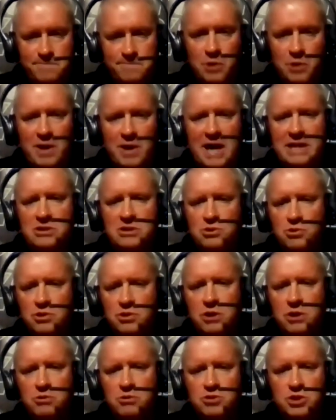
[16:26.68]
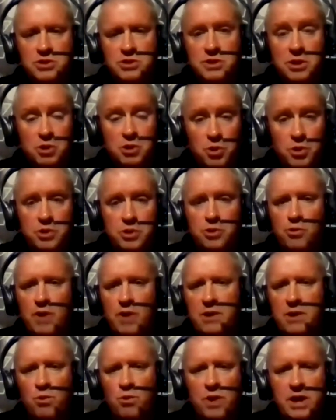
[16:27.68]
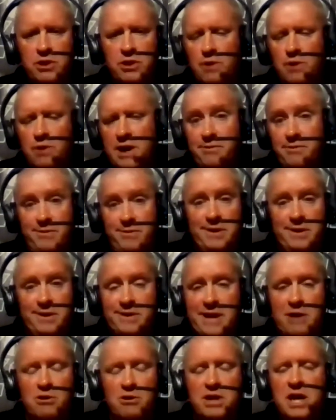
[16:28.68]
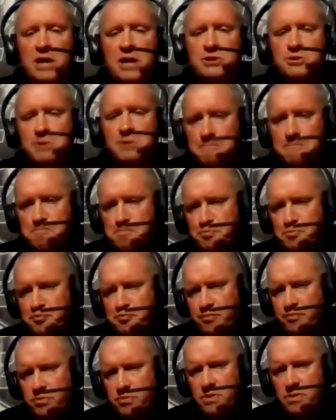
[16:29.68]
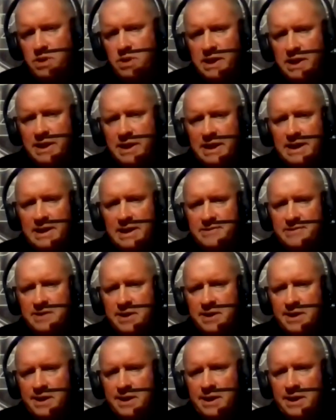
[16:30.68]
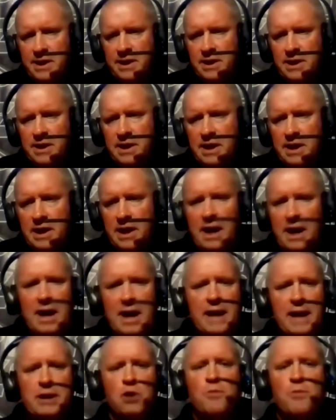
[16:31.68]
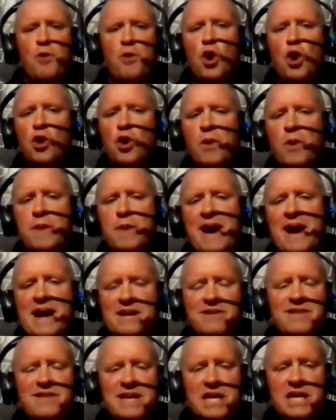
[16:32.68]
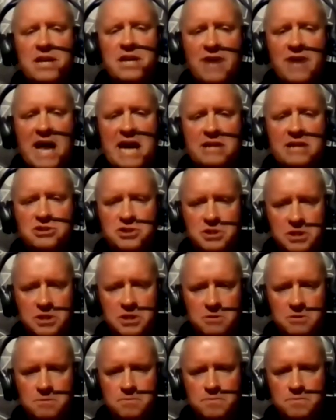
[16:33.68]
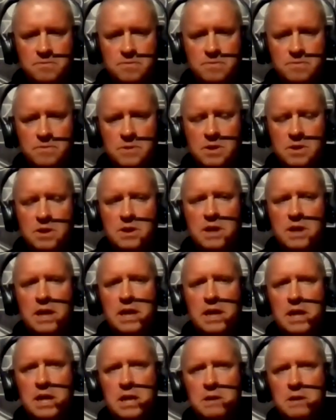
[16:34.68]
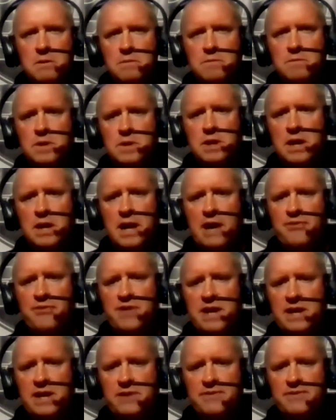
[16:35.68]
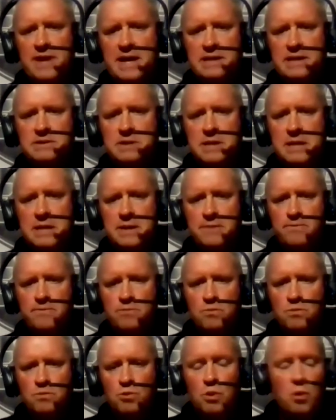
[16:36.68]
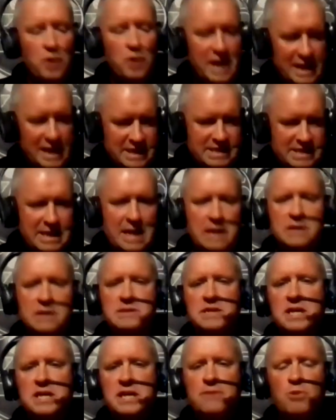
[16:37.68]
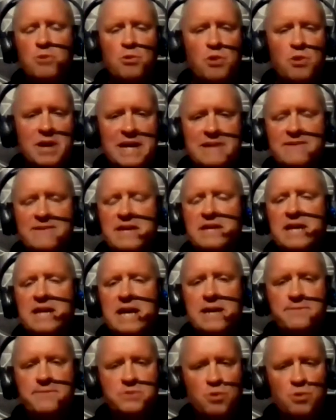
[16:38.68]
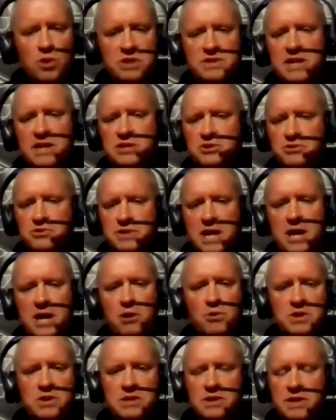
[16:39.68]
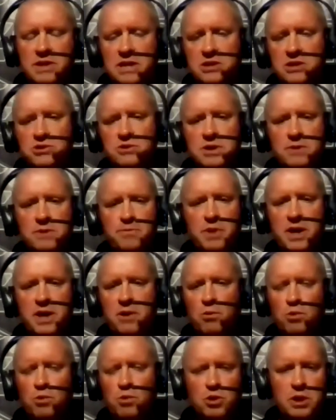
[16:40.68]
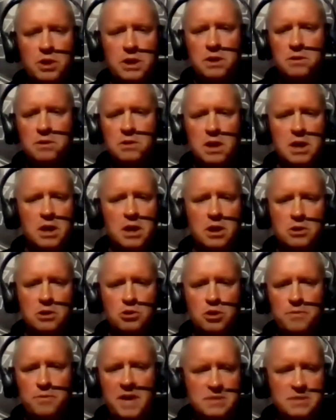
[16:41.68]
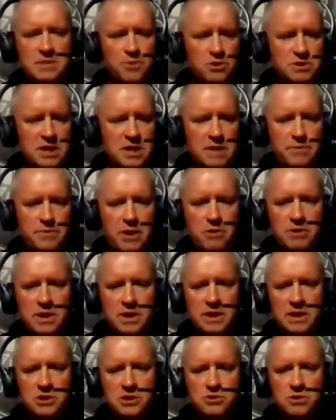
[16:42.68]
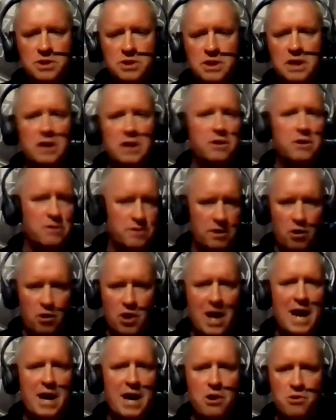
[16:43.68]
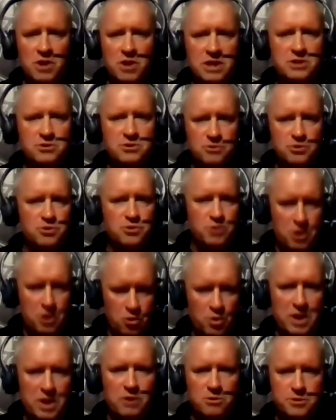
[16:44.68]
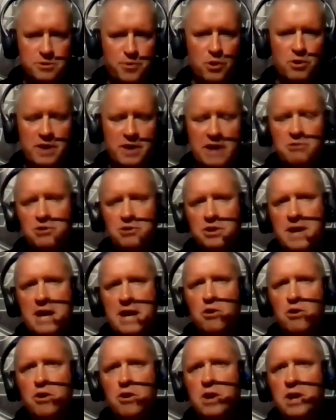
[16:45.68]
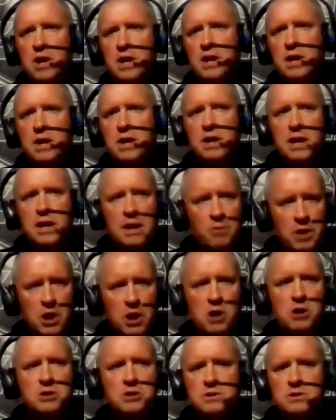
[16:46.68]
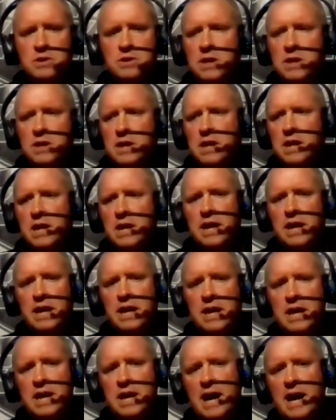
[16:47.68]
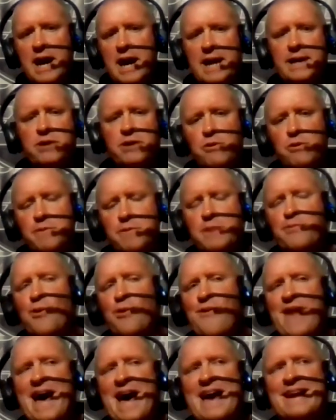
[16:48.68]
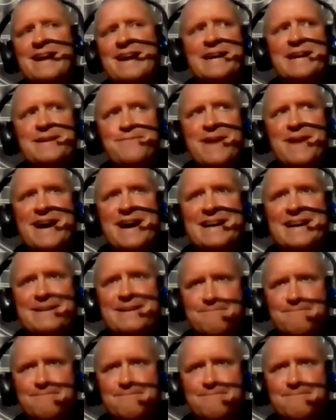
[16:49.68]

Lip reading: high school coaches that do it the right way throughout the entire country, is I go all the way back to the end of last year. And I think that we had a solid team. We won 18 games, won a sectional title, went to the district, played a really a good baseball team there in the district. Here, our Ohio listeners will know Wheelersburg, how good they are. And we lost. And I can remember that night, Matt,